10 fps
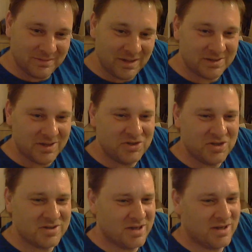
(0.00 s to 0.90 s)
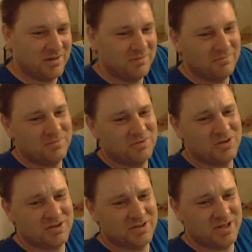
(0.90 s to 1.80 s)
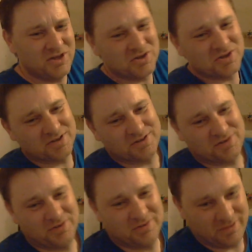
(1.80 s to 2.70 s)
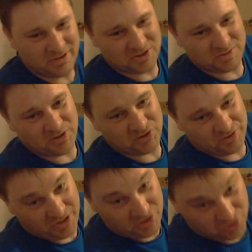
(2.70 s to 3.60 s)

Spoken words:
like I said, she's a teaching assistant in a special needs